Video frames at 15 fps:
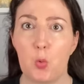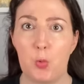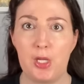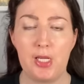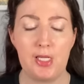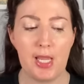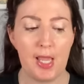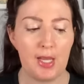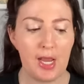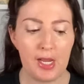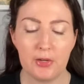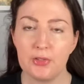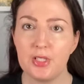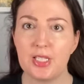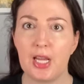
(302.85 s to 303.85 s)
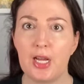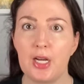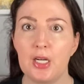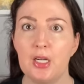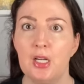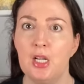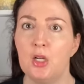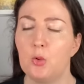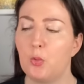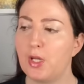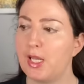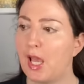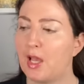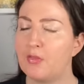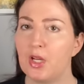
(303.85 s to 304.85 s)
We get healthcare.
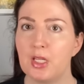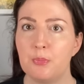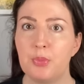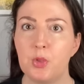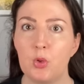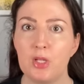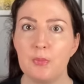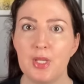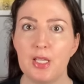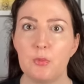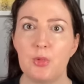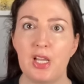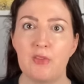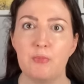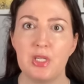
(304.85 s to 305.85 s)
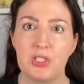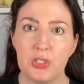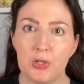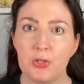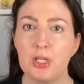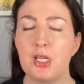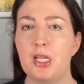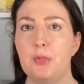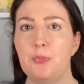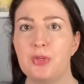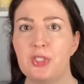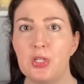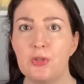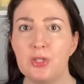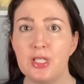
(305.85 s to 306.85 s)
We have unemployment. We have maternity,
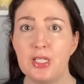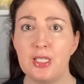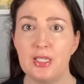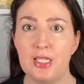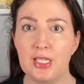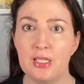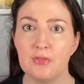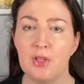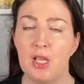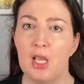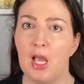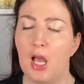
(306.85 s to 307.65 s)
paternity leave.